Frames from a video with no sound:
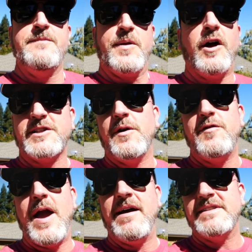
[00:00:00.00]
Also, if
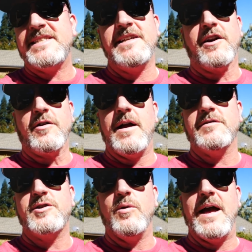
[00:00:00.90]
you haven't seen our
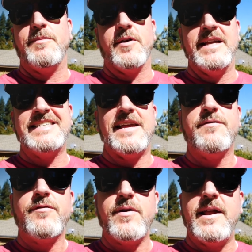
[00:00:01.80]
Ground School app, there is a
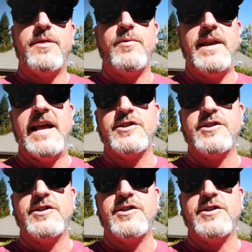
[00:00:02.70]
free three-day